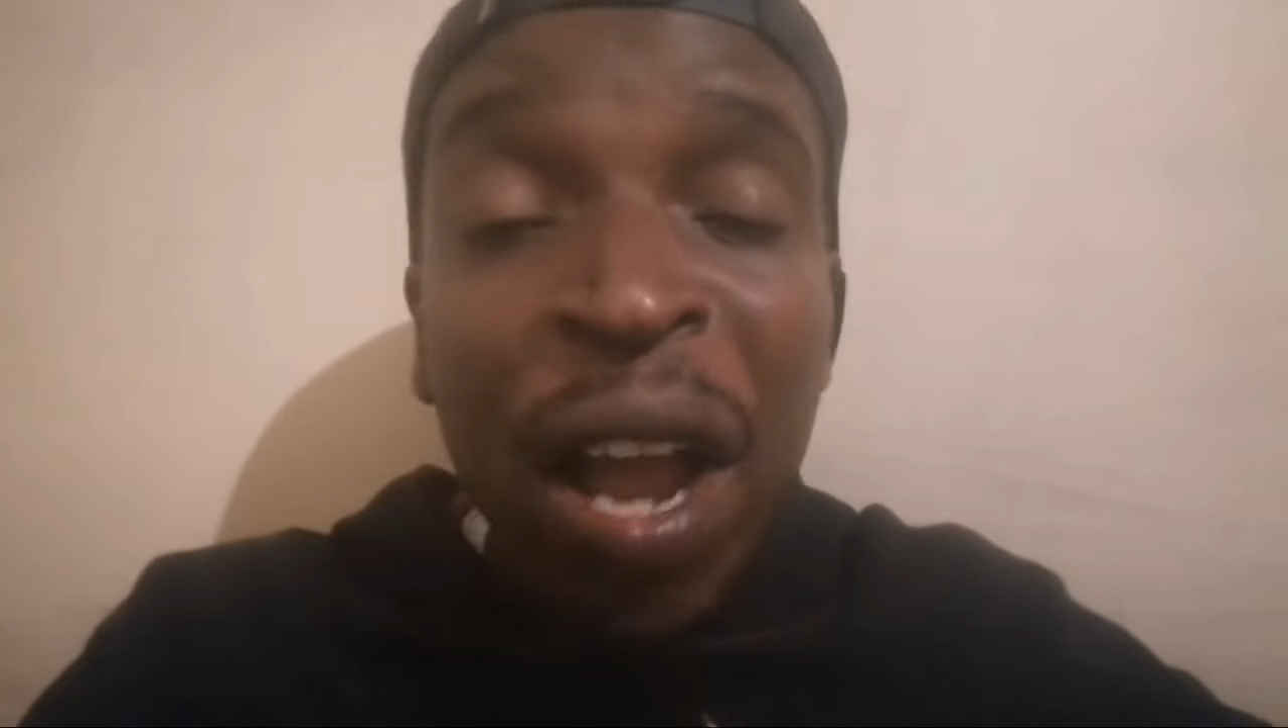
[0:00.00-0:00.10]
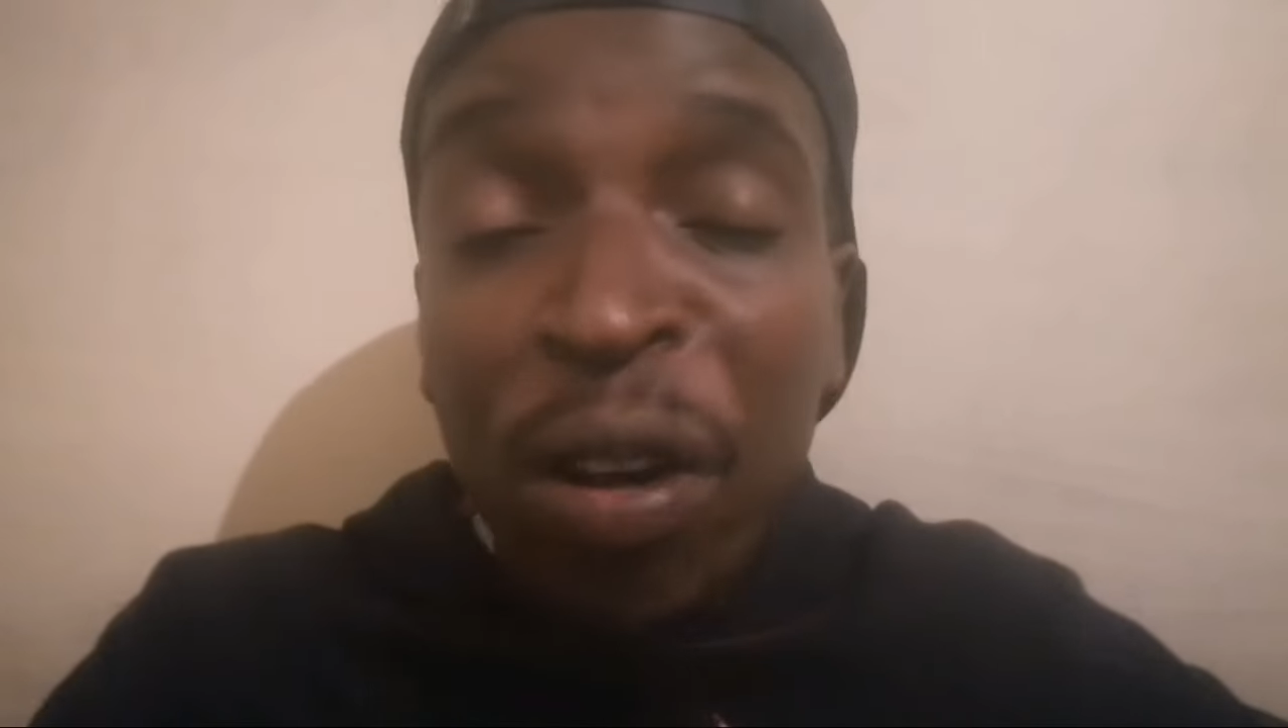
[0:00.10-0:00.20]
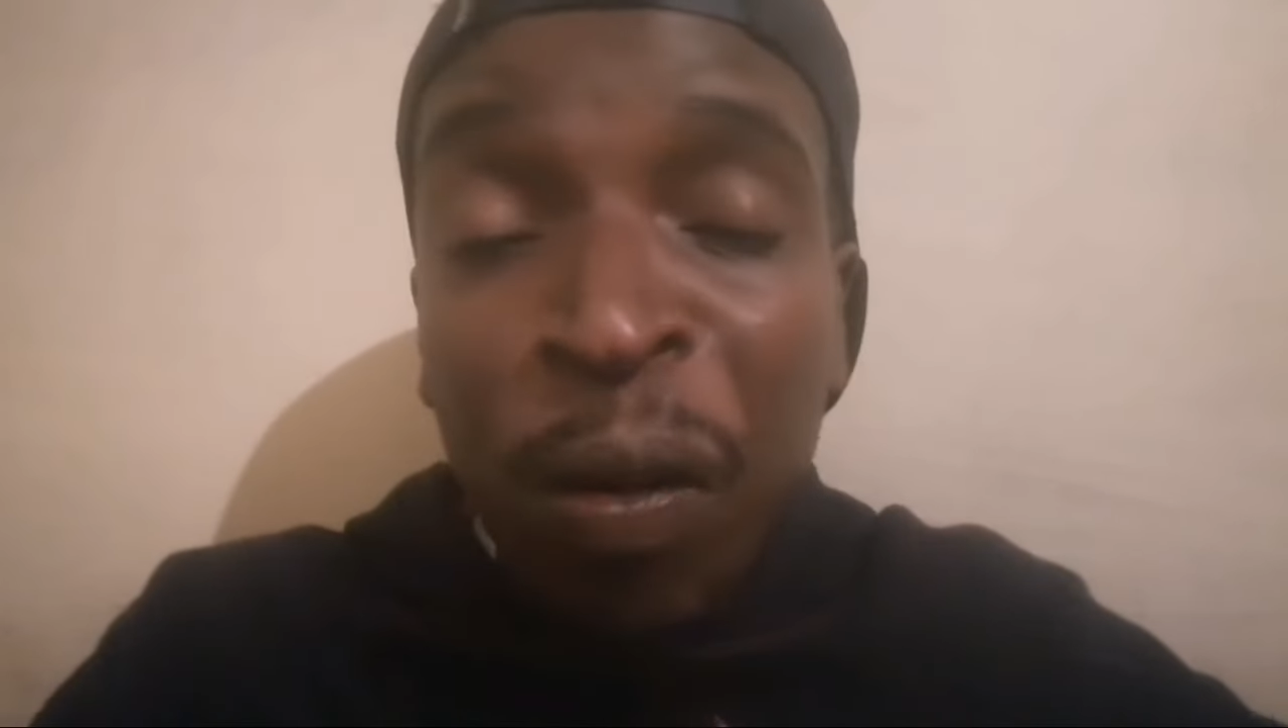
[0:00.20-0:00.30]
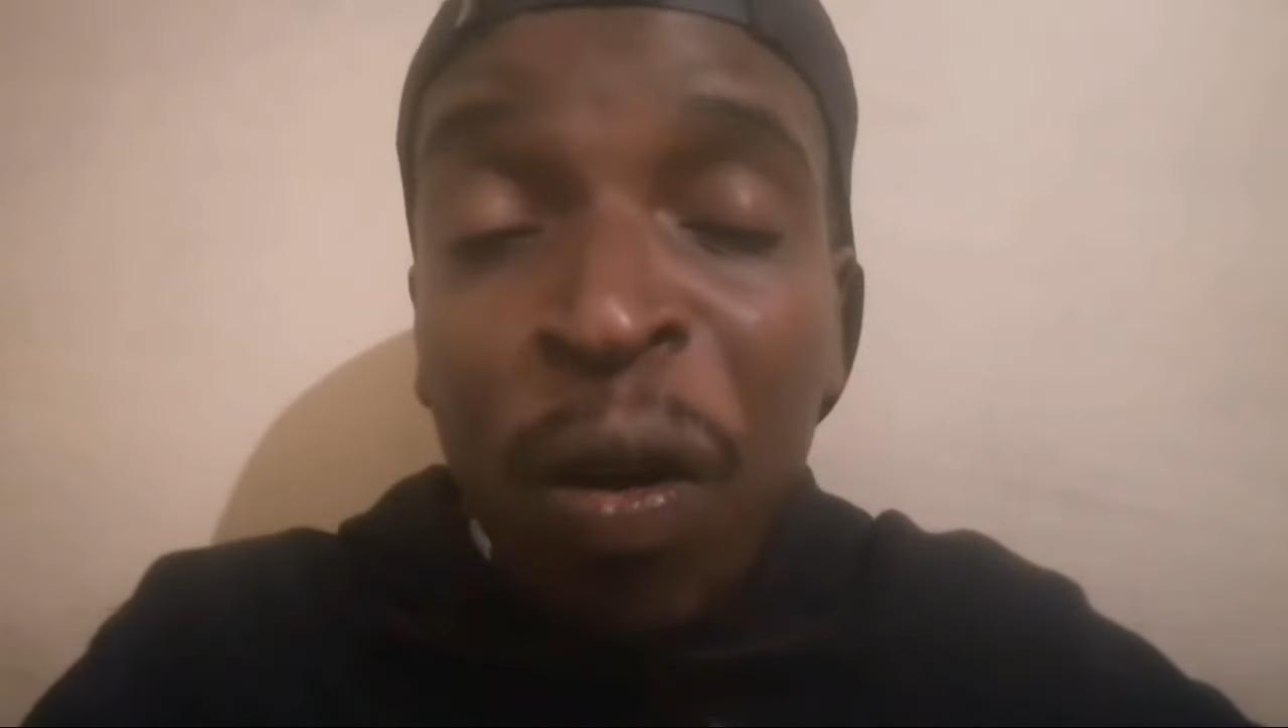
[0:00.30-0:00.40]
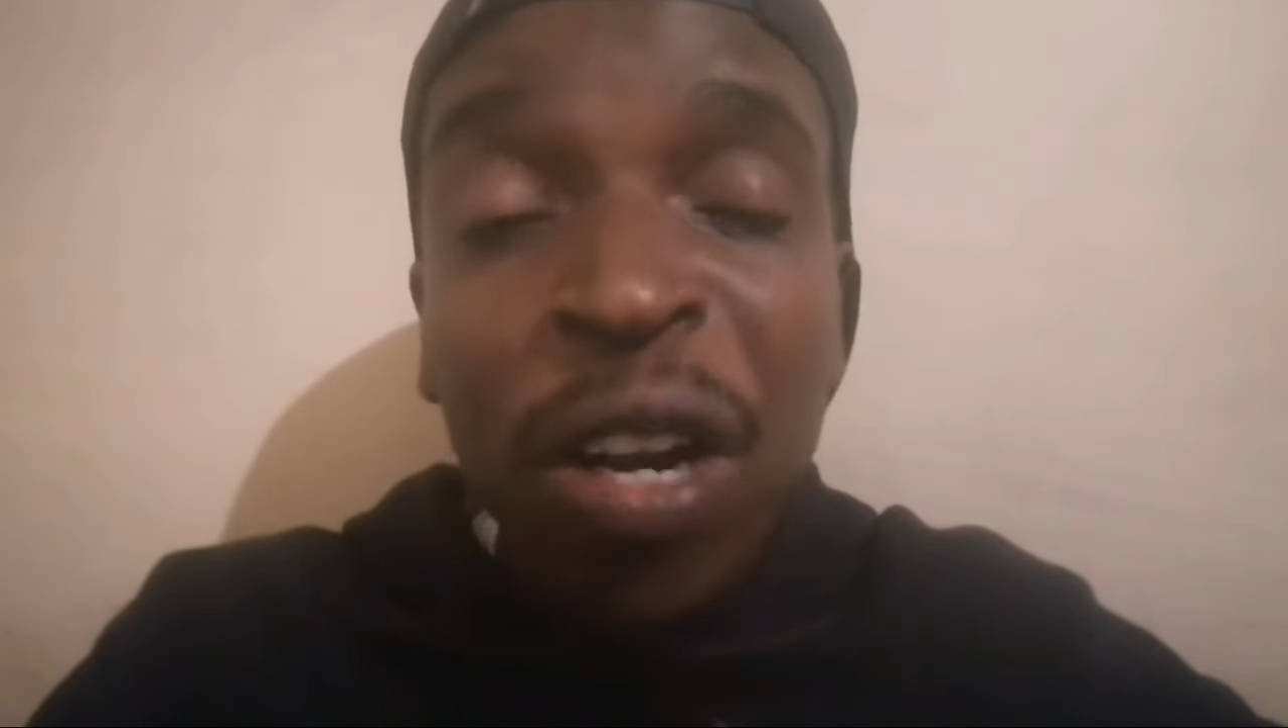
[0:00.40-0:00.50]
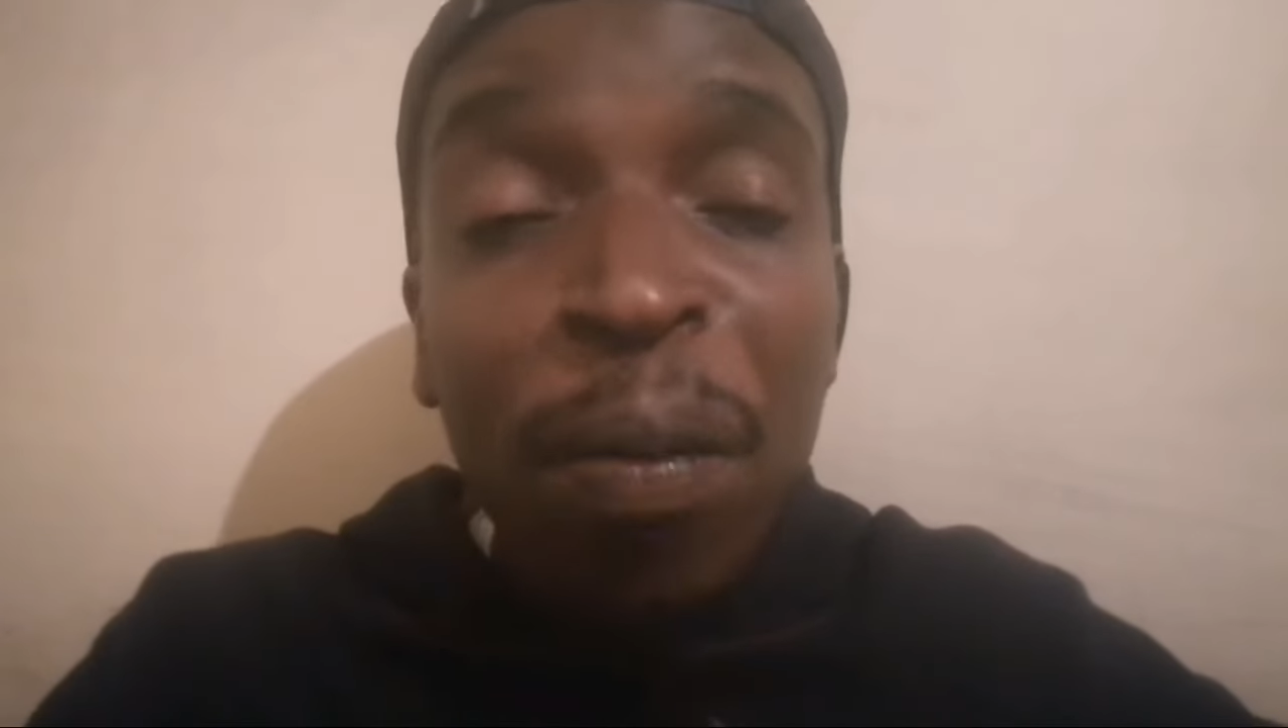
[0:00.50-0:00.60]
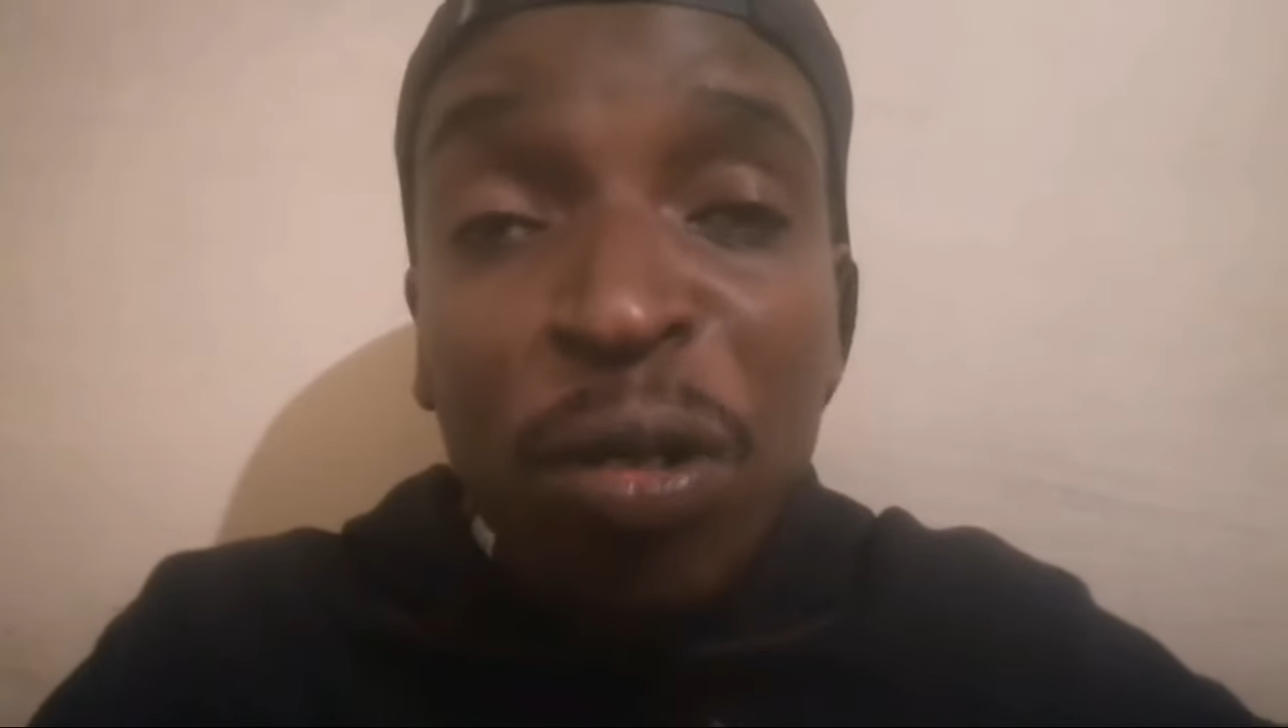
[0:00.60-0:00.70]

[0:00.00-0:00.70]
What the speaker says: I know what I'm